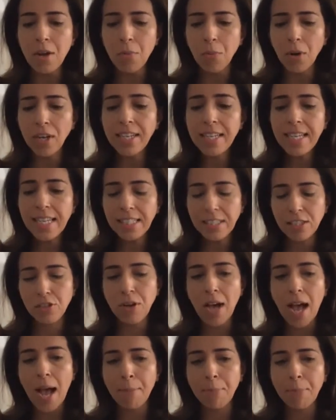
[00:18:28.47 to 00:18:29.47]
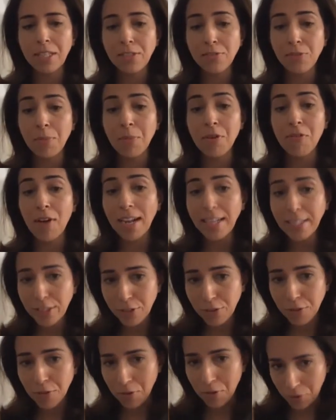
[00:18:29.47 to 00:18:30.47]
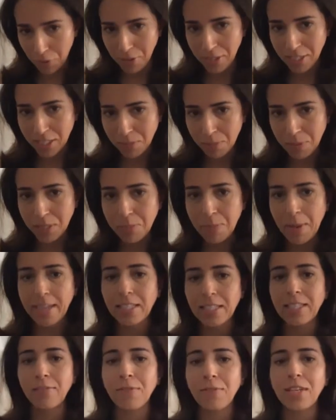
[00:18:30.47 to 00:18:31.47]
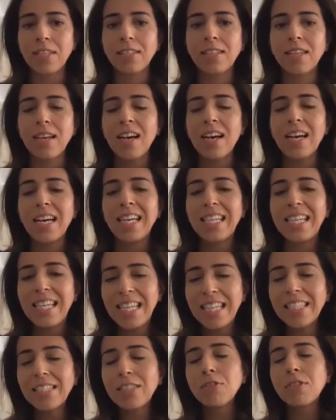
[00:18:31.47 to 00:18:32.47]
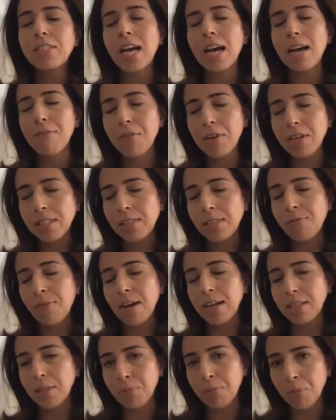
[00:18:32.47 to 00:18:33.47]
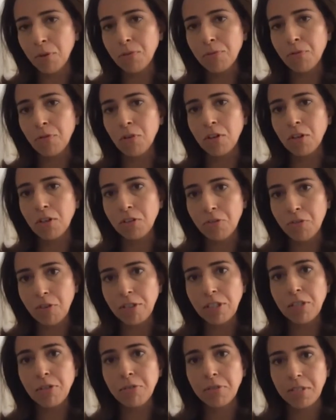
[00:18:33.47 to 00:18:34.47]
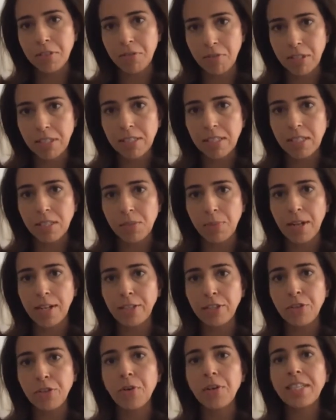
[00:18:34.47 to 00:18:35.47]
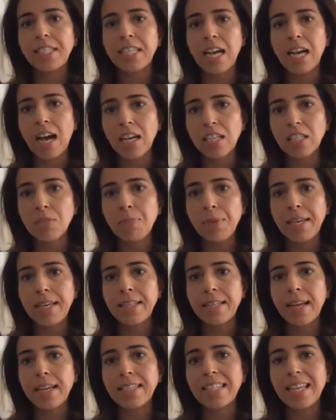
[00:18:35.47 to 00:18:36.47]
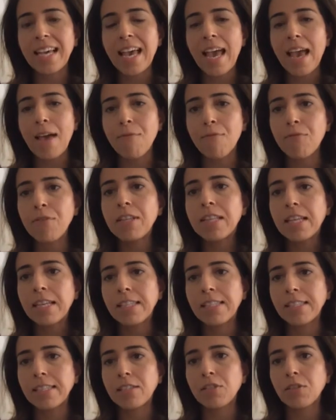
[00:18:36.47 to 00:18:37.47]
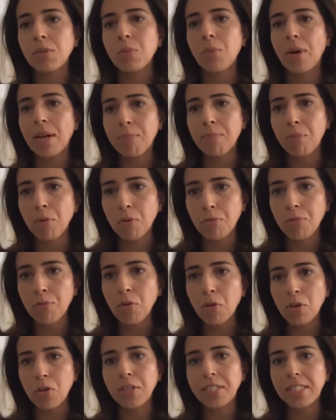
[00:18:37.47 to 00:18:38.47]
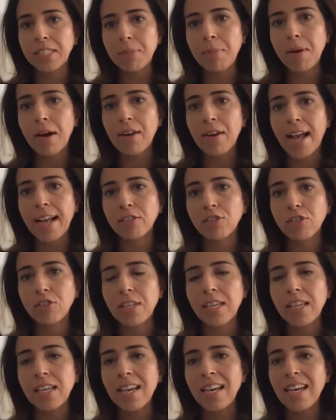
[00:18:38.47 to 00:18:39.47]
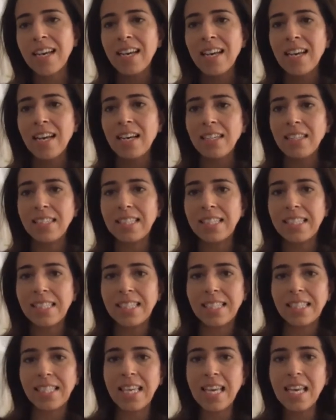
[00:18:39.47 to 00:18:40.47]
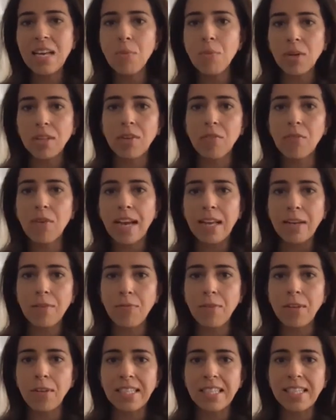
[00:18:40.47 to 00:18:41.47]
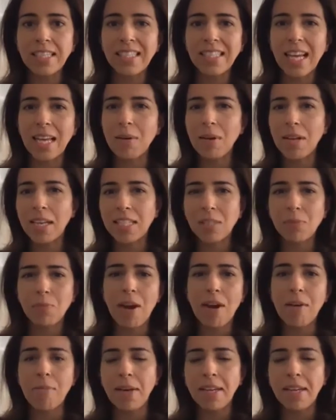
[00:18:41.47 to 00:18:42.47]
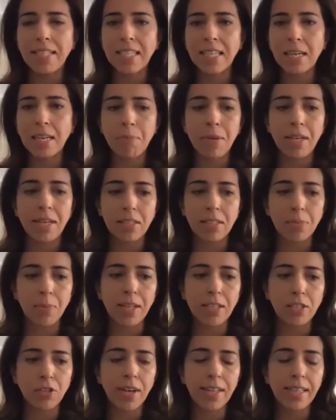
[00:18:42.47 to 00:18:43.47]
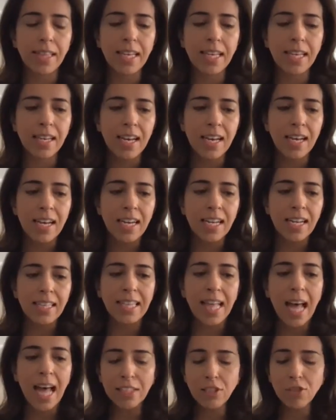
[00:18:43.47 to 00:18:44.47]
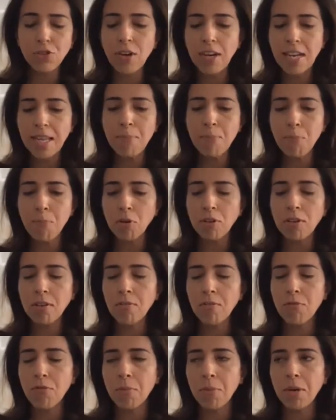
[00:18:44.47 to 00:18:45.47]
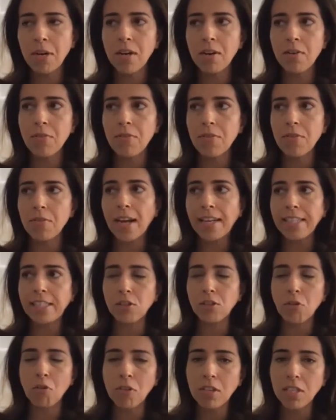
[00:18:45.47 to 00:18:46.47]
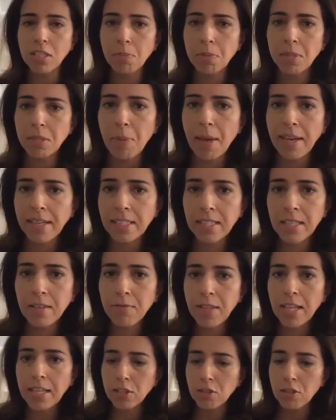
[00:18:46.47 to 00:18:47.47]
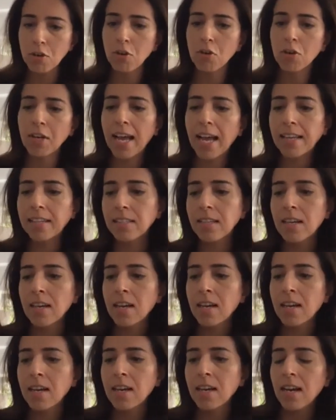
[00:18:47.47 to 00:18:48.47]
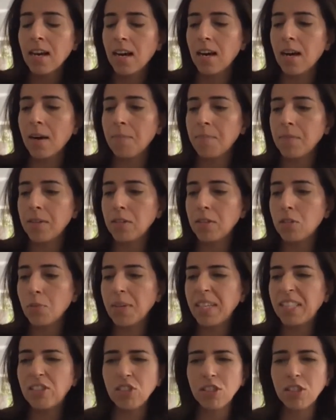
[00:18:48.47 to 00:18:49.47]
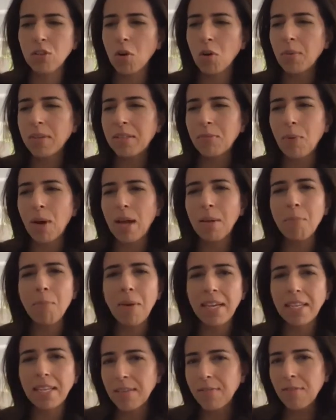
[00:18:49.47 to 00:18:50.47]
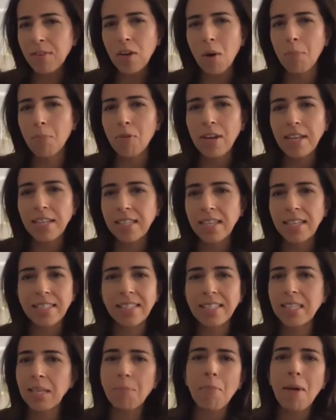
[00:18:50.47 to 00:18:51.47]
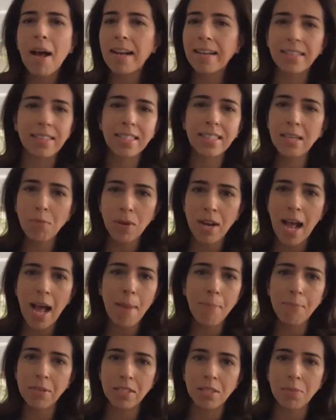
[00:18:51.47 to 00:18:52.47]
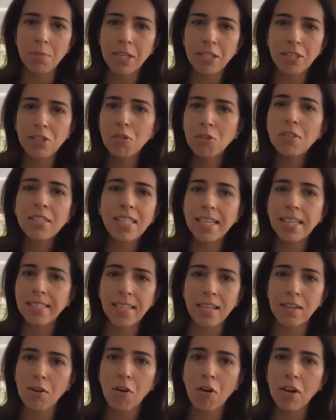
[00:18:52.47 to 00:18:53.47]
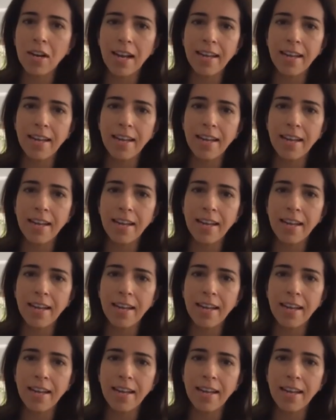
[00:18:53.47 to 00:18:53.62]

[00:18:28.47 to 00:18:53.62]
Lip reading: What needs to happen is, from a rights holder's perspective, is need to diversify the portfolio to reduce the risk as well. You know, it can't be that everything sits on one portfolio. It's about actually seeing what the right fit is and experimenting a bit as well. So I think that's really important from a rights owner's perspective, that to look at, do we just go with one pay TV operator and sit back and see what happens? Because those days are gone.